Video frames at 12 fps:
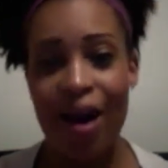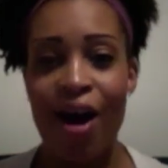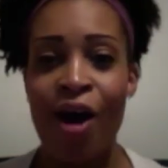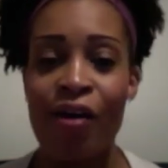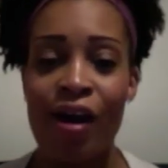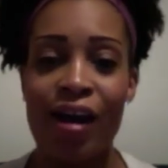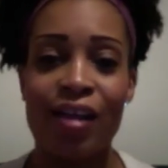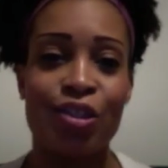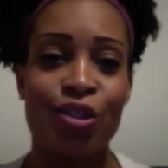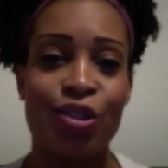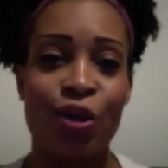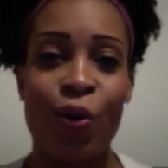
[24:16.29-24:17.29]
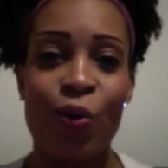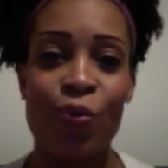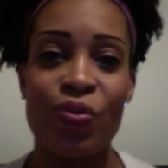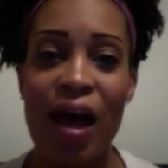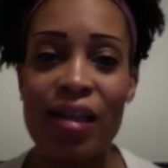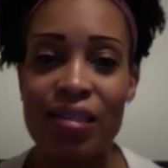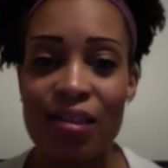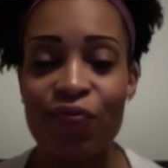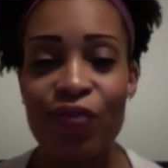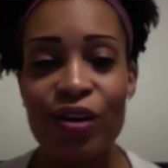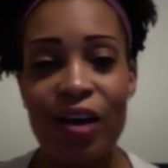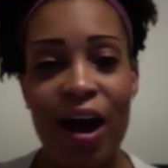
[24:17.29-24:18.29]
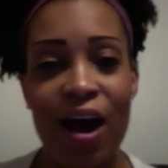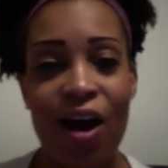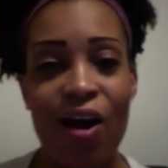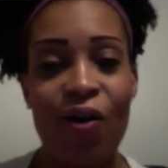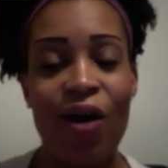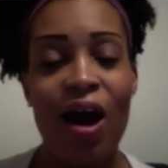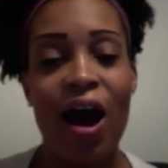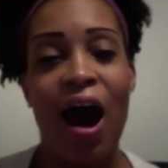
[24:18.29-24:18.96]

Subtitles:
All right, so that's it for now.